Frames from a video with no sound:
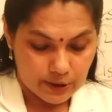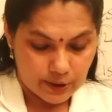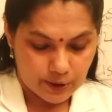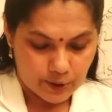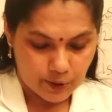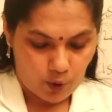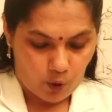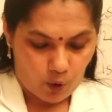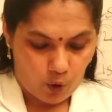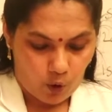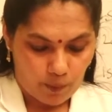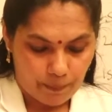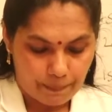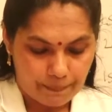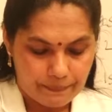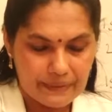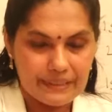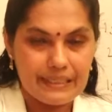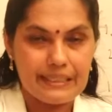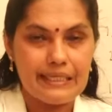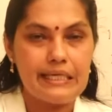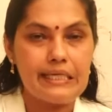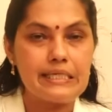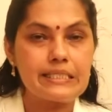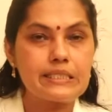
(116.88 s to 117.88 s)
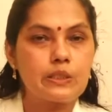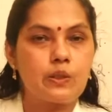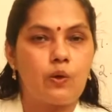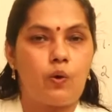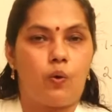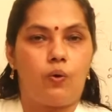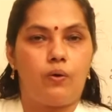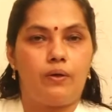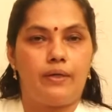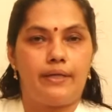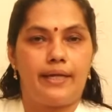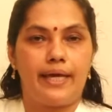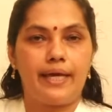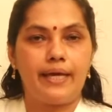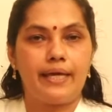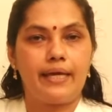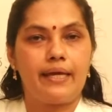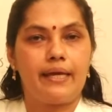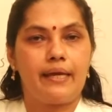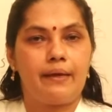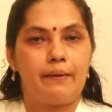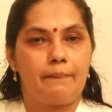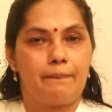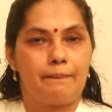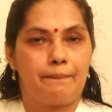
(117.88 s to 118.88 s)
top is called a
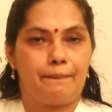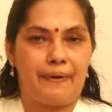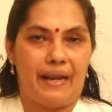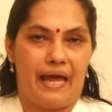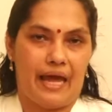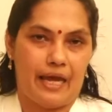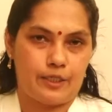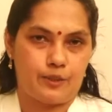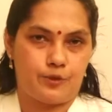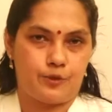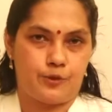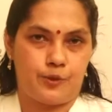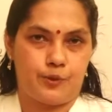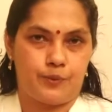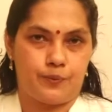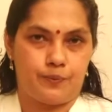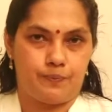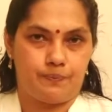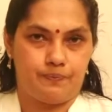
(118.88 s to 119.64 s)
plateau.